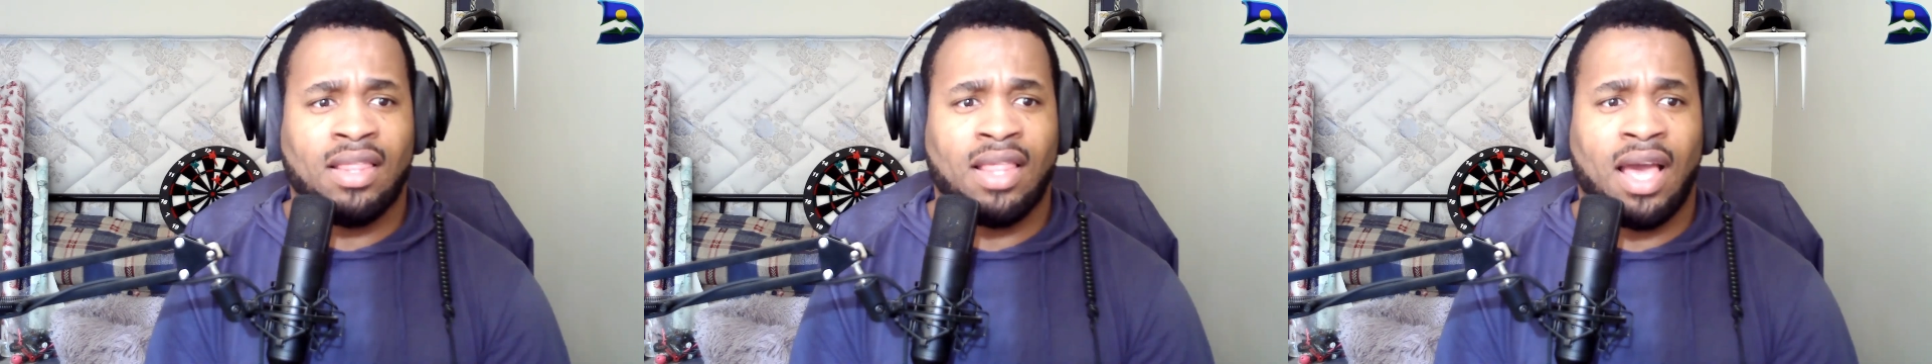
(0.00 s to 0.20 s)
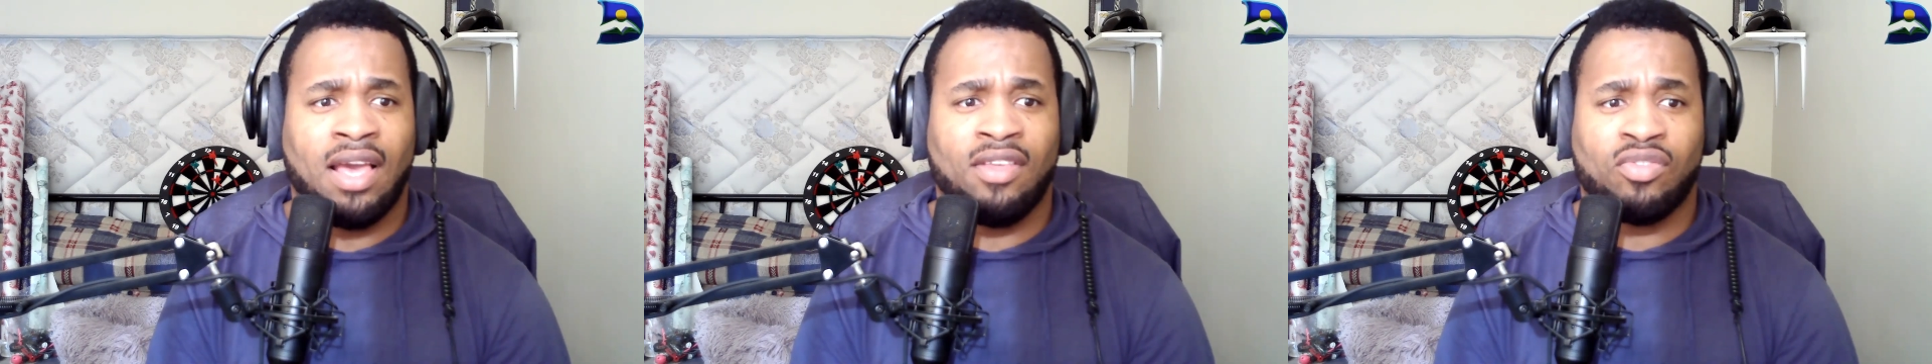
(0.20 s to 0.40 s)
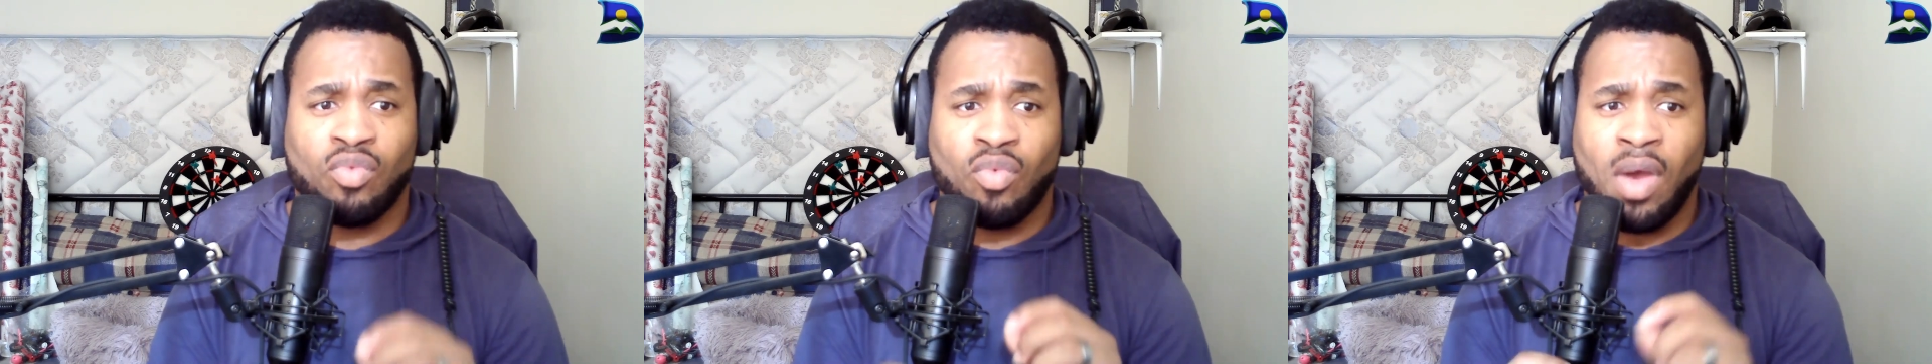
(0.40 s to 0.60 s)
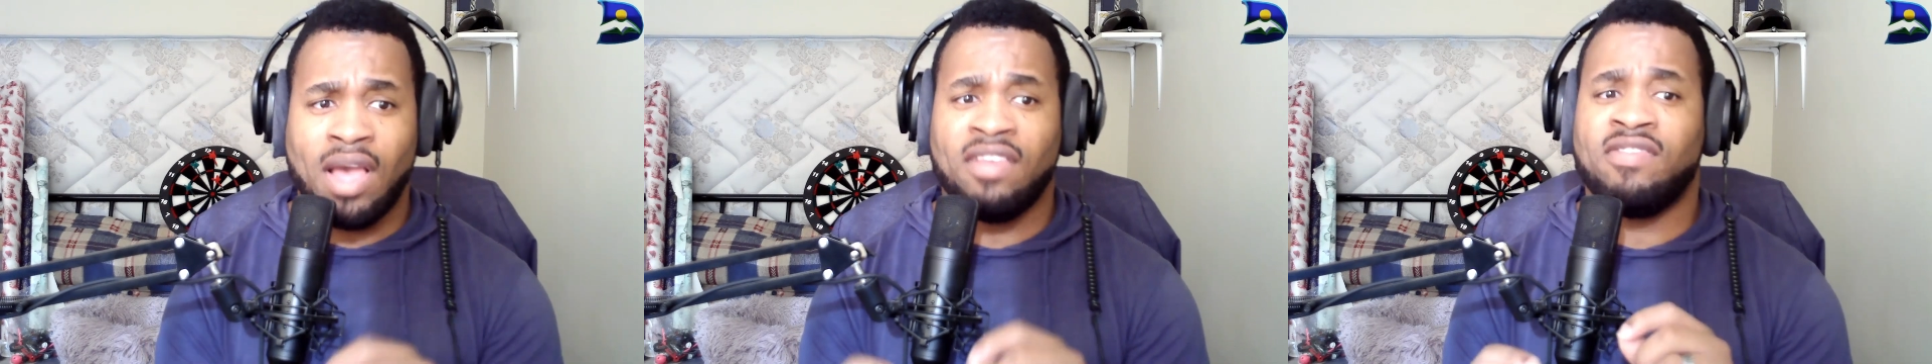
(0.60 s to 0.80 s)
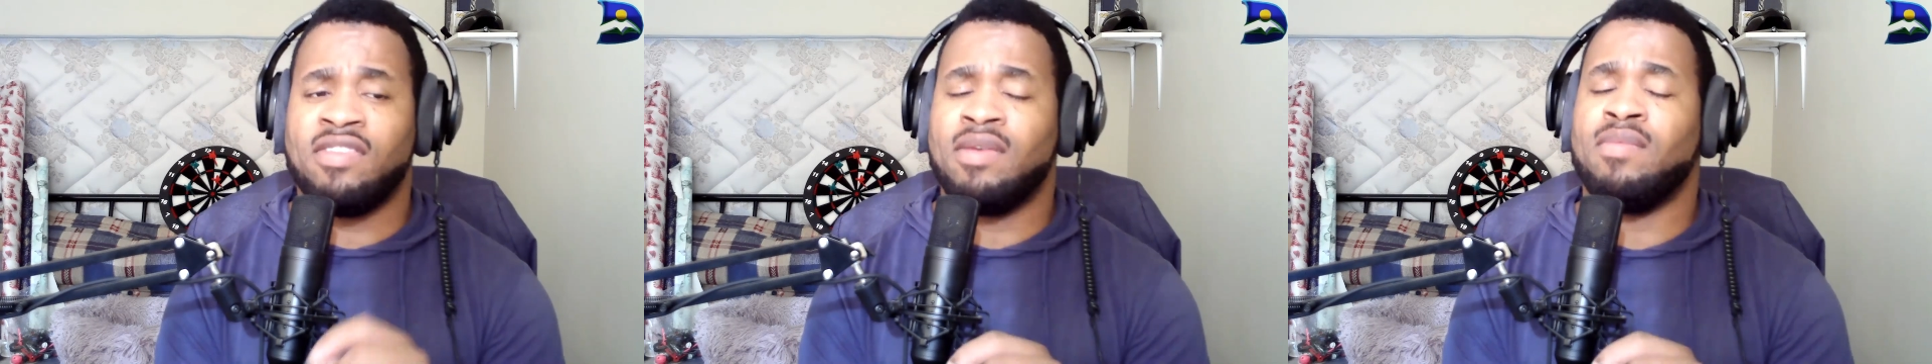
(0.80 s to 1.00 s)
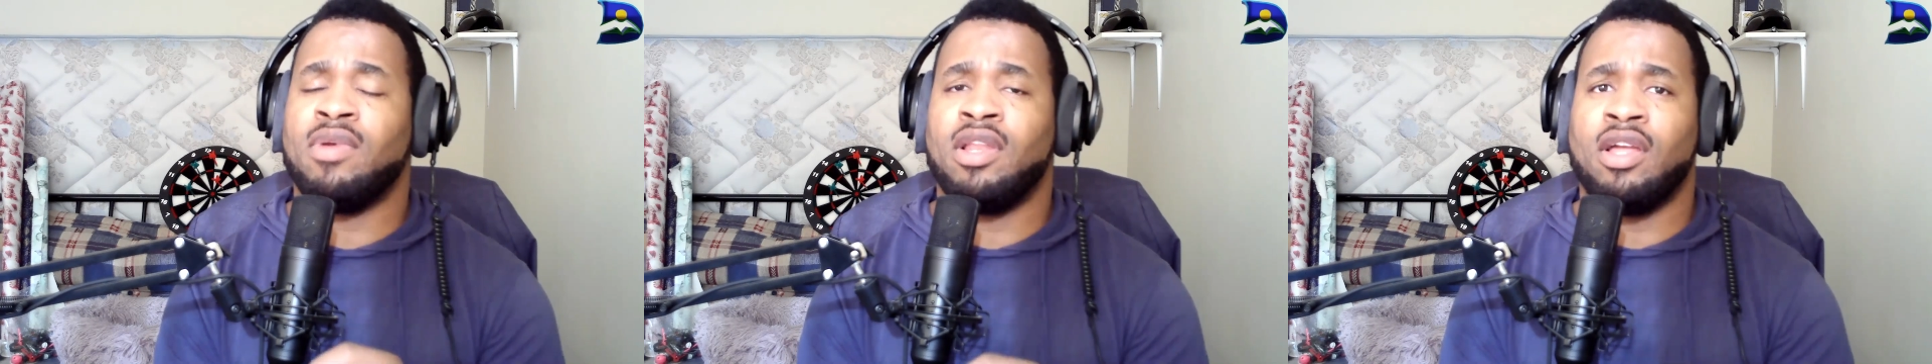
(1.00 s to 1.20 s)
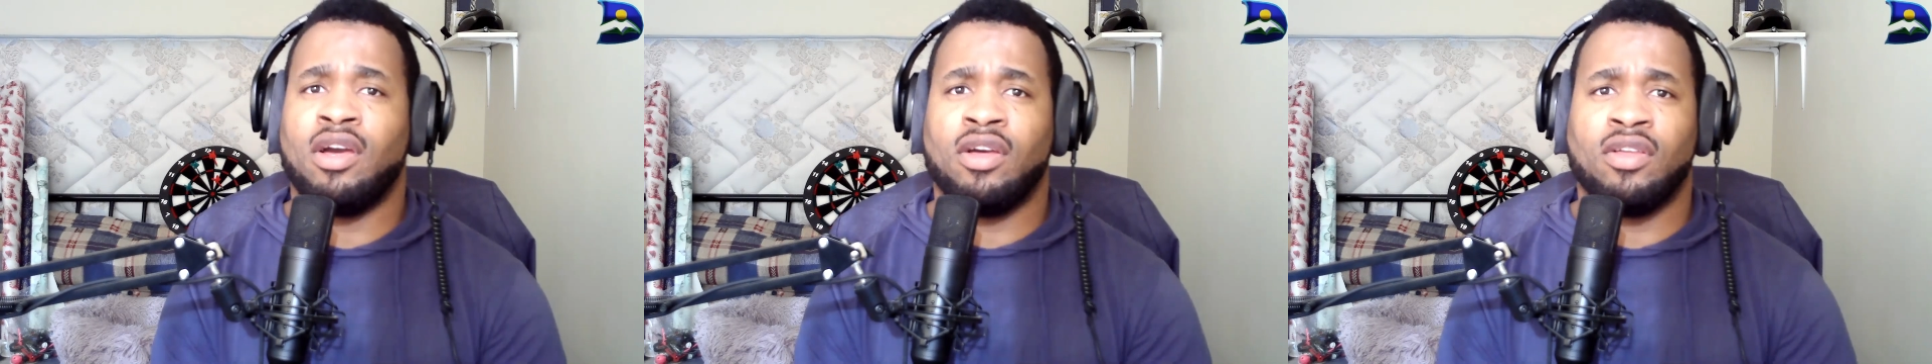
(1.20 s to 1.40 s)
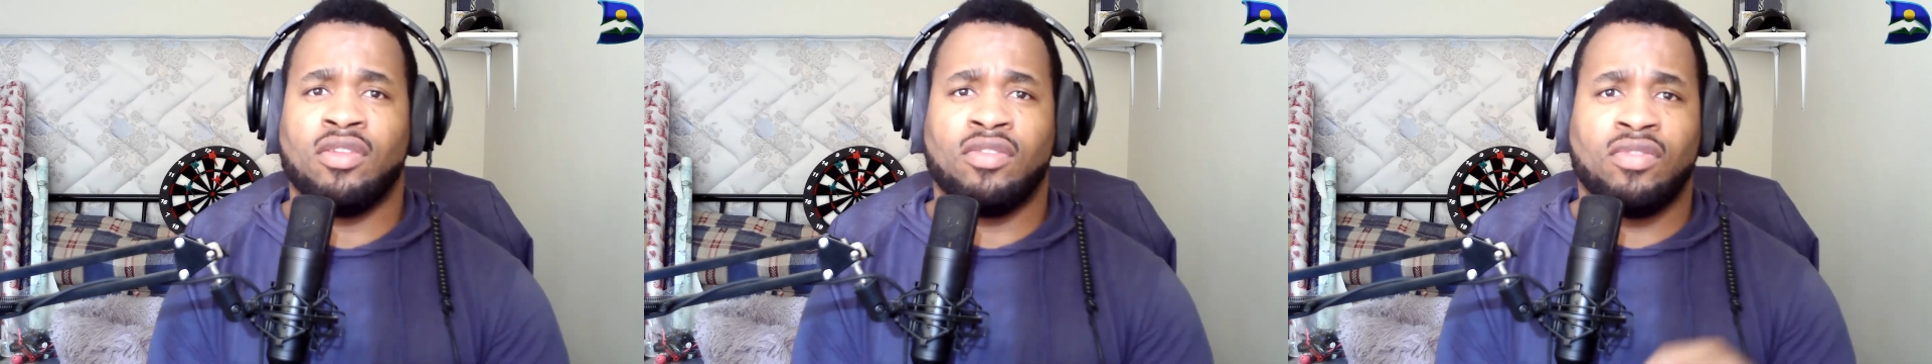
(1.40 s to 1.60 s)
that is quite
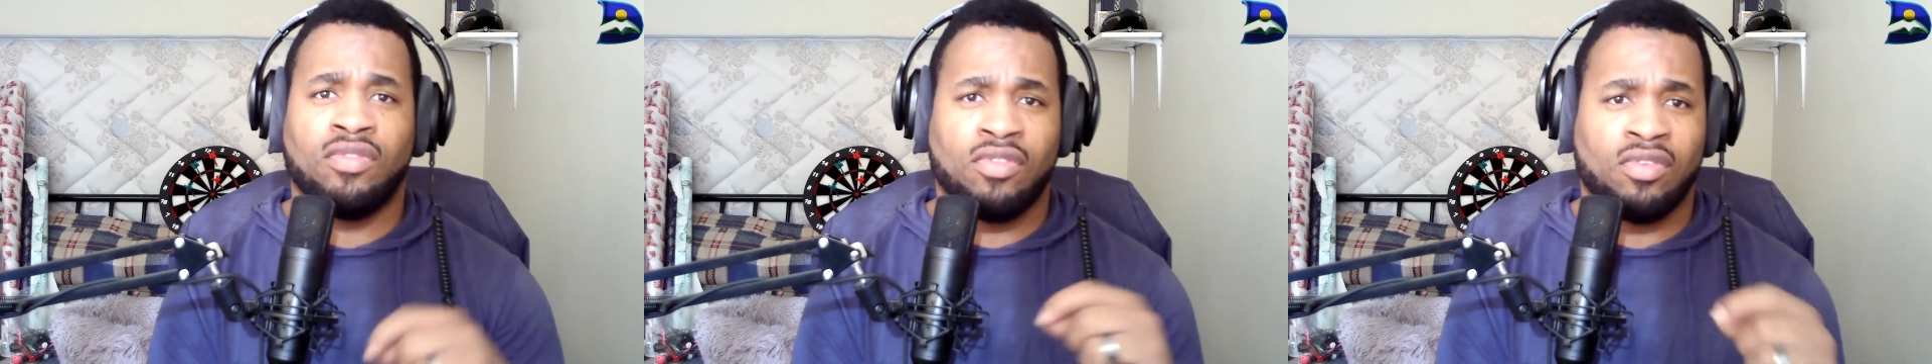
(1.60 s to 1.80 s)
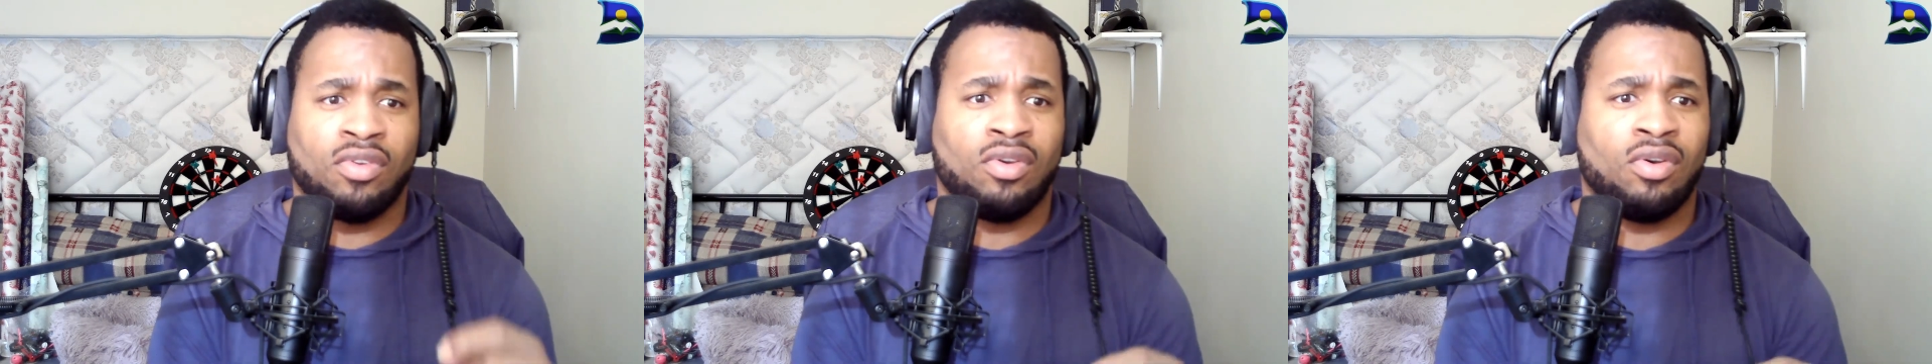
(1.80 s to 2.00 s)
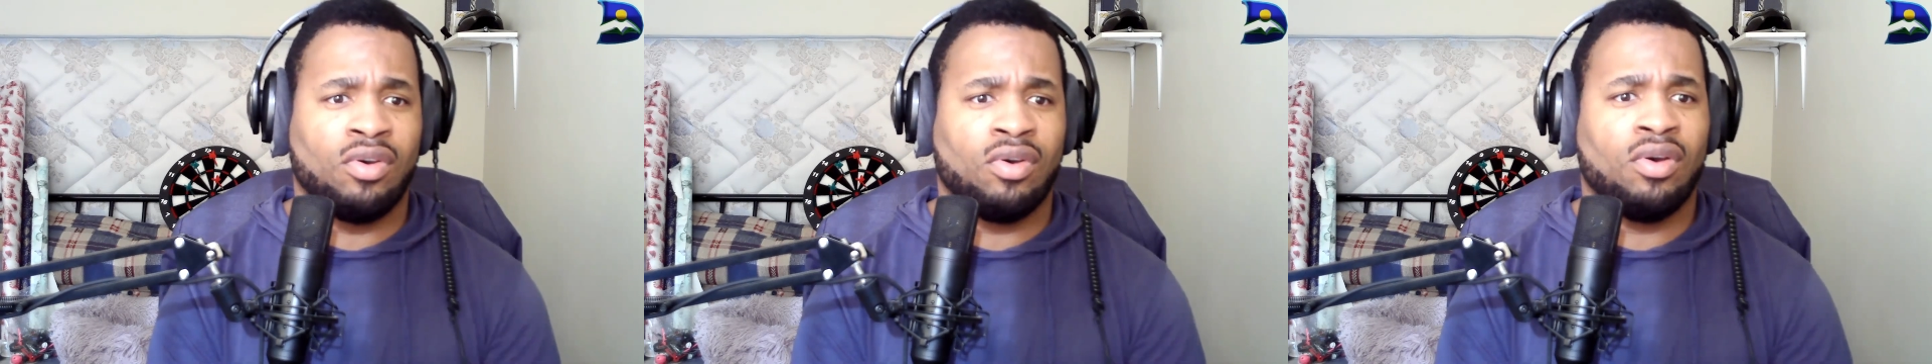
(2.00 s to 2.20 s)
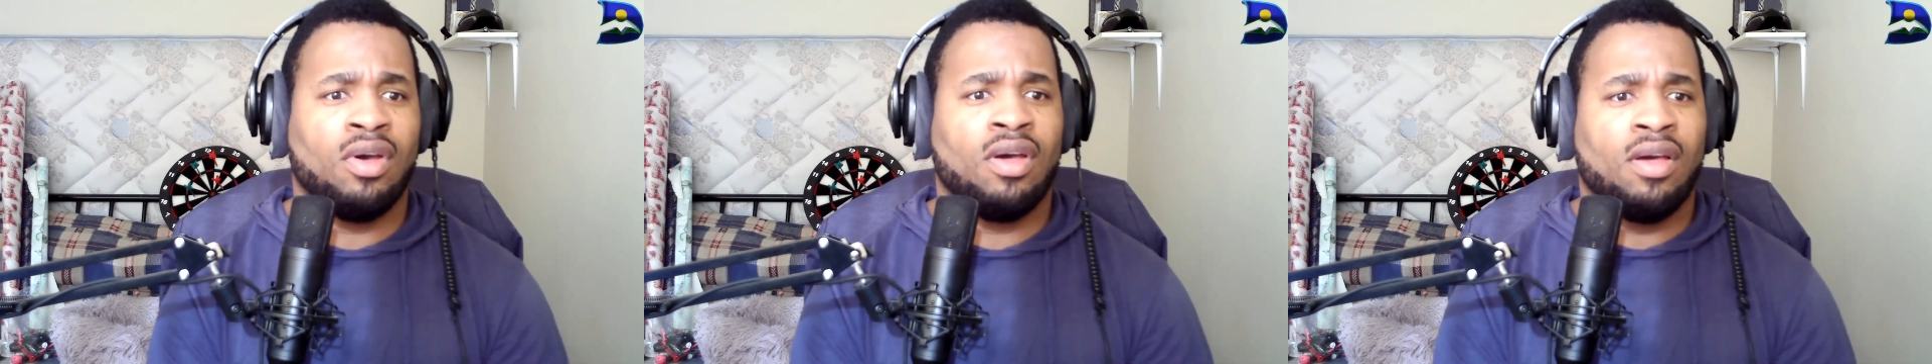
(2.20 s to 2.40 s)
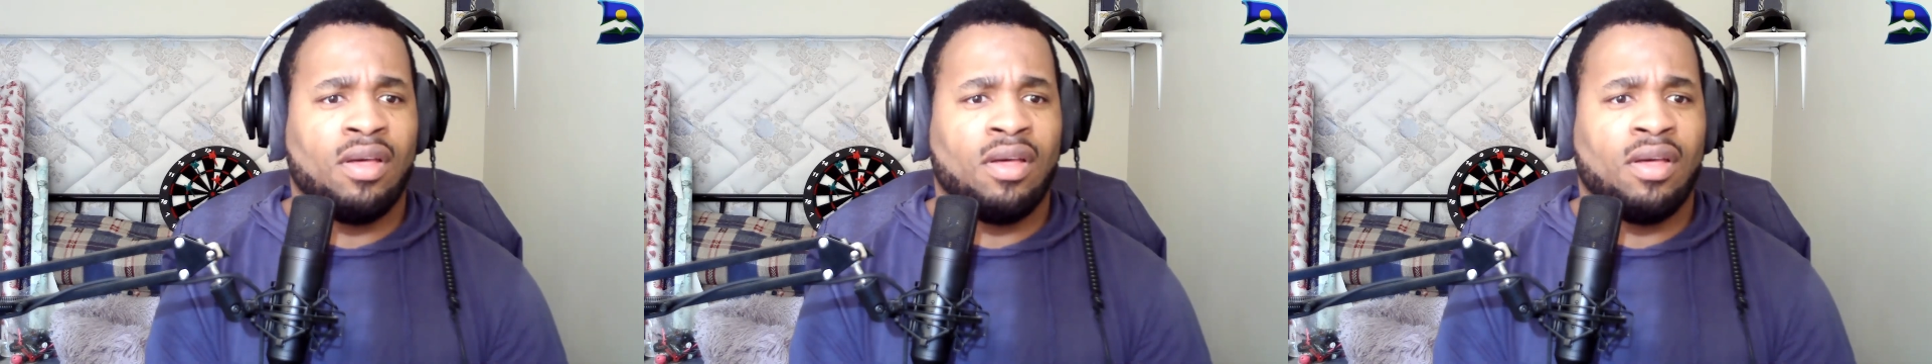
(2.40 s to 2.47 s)
similar to